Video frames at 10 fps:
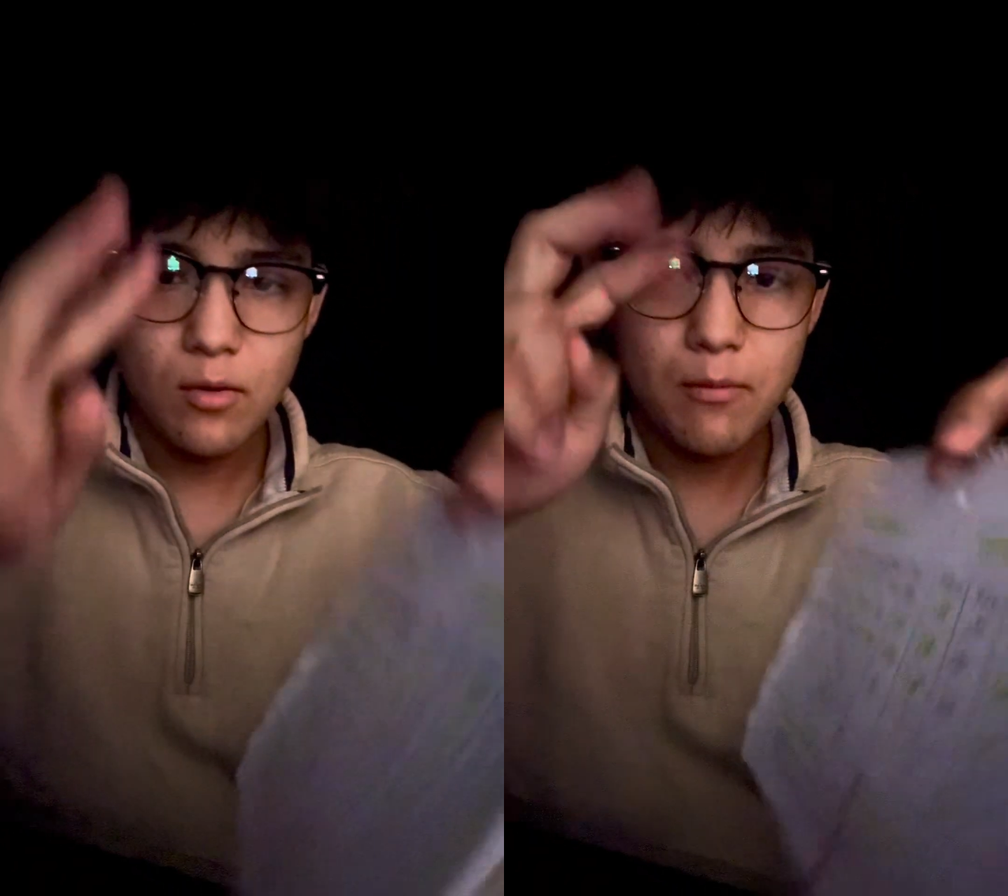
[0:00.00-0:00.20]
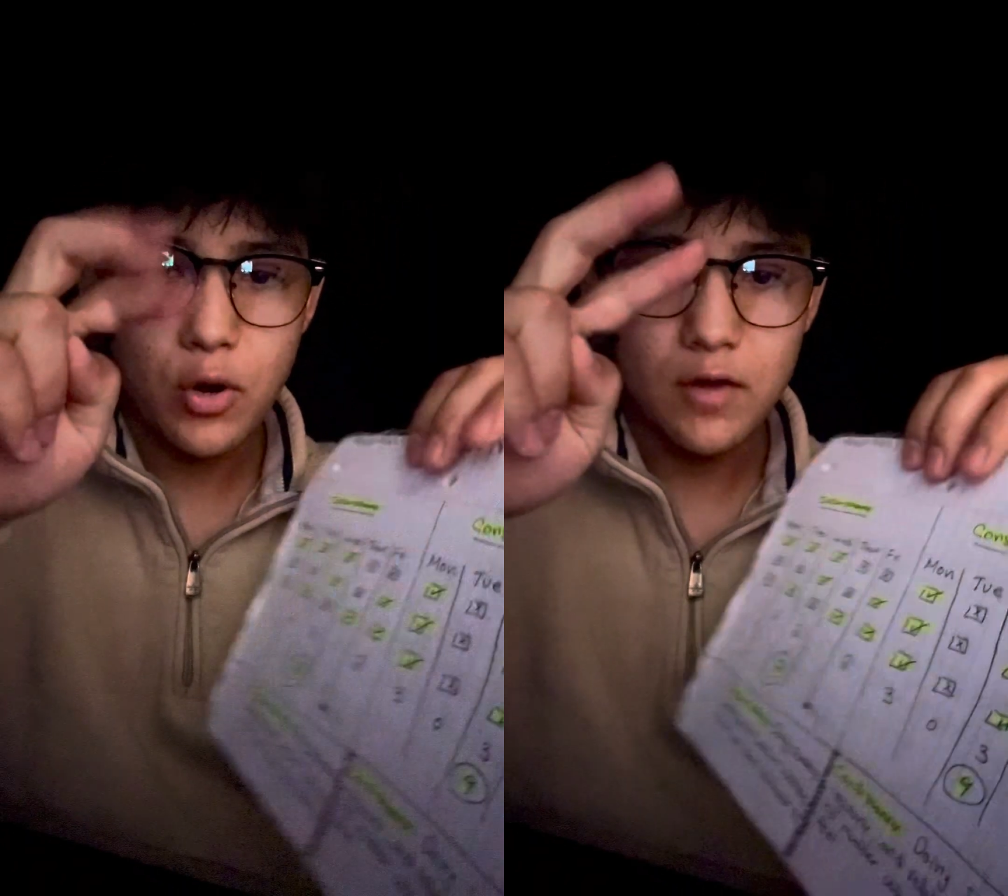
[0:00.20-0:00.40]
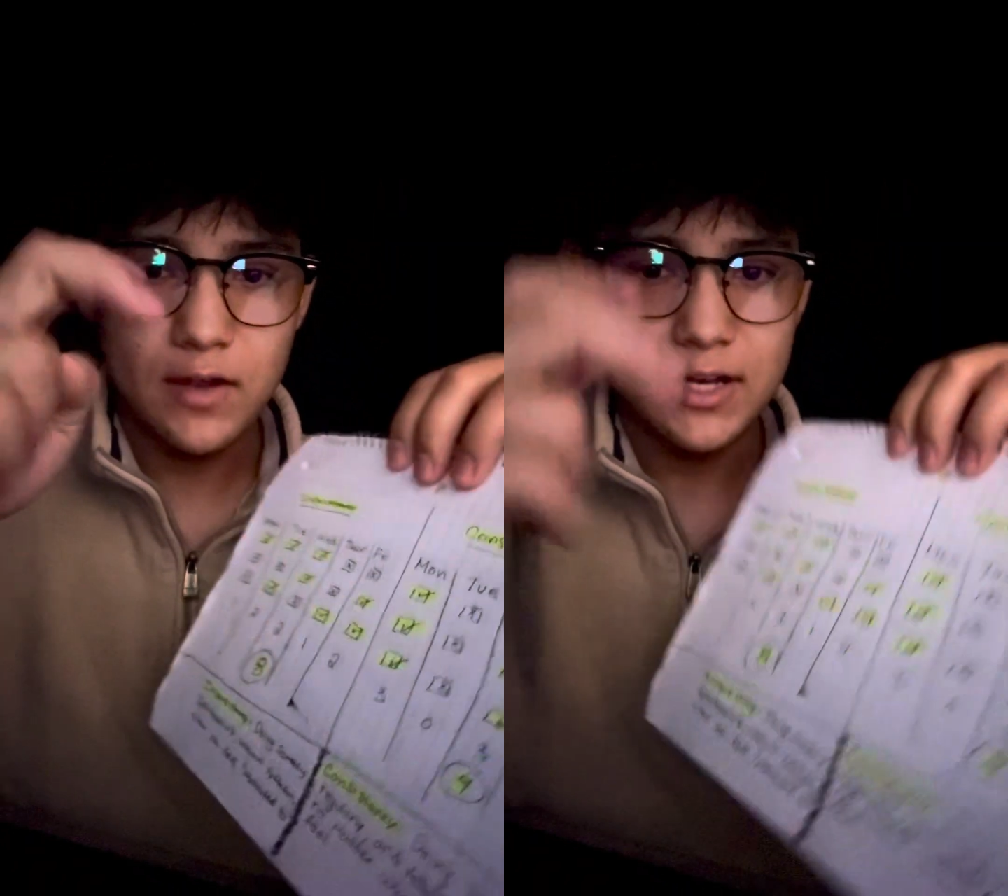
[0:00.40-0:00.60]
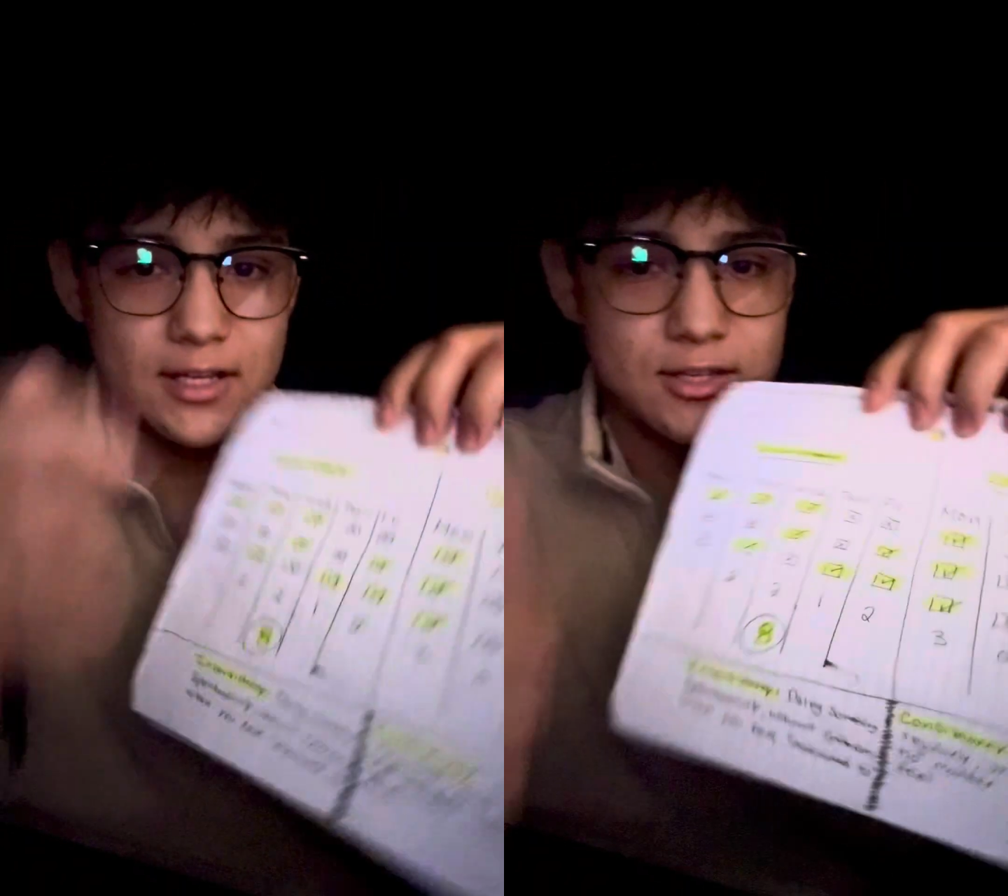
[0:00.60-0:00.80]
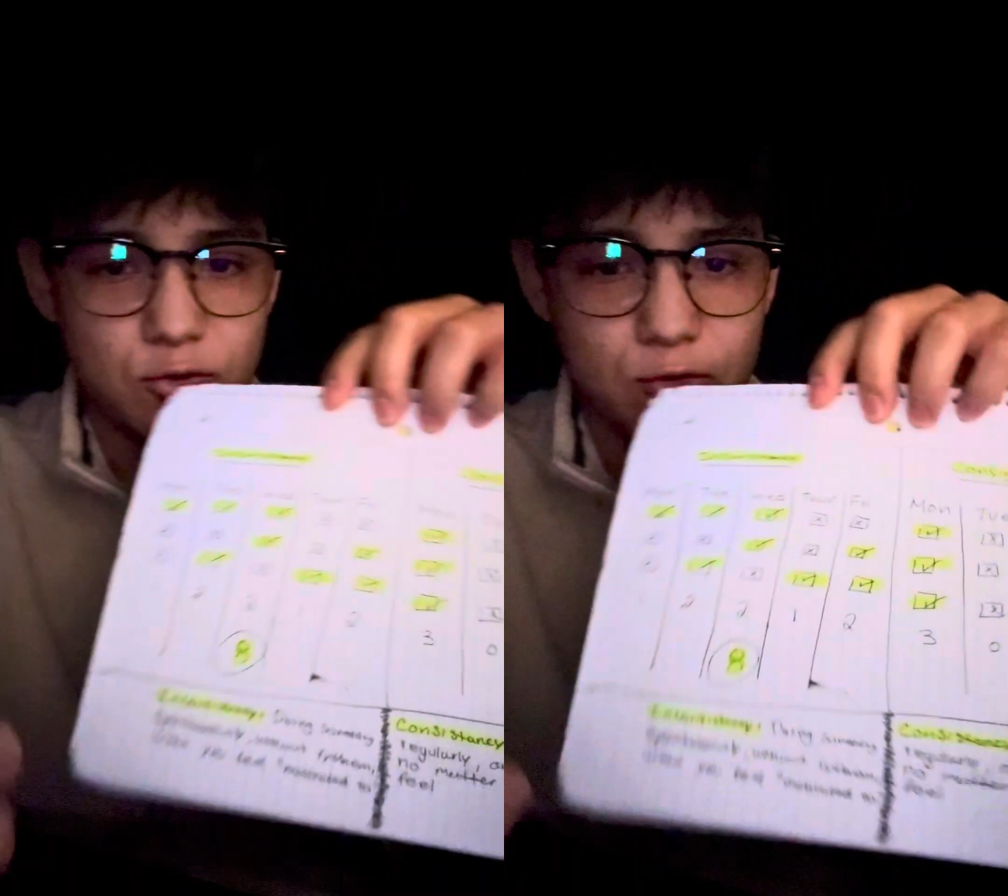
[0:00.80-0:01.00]
motivated
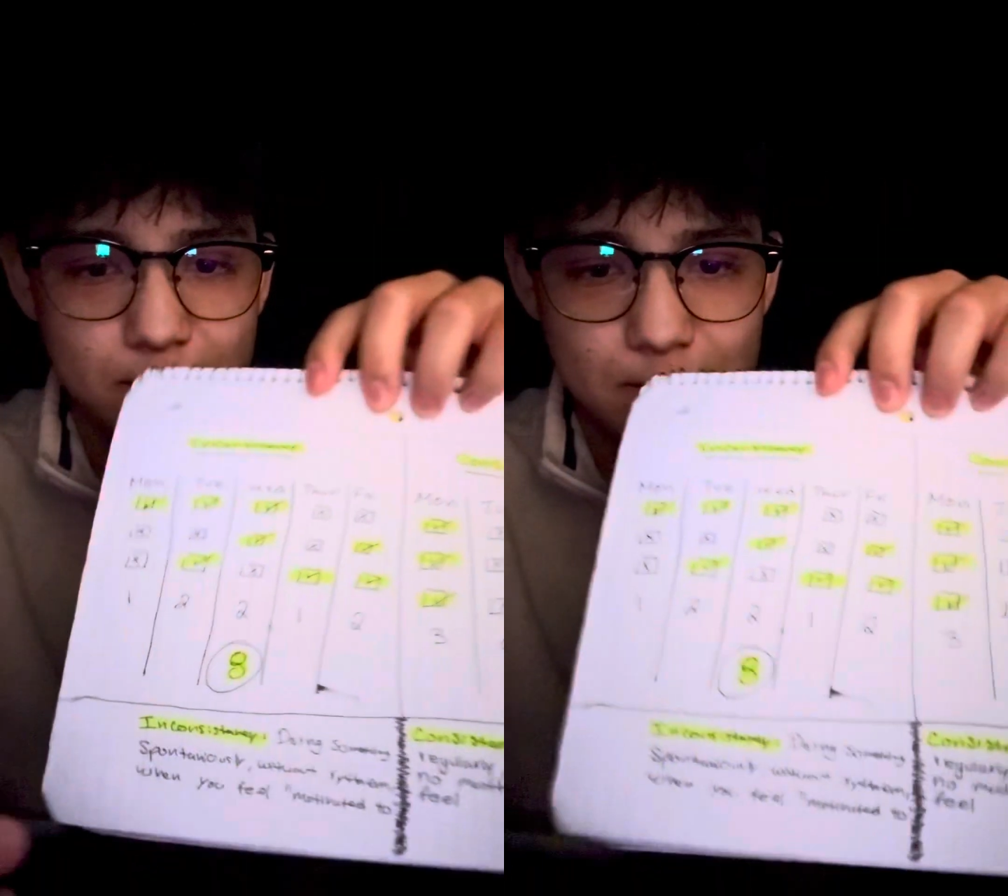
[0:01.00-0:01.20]
to.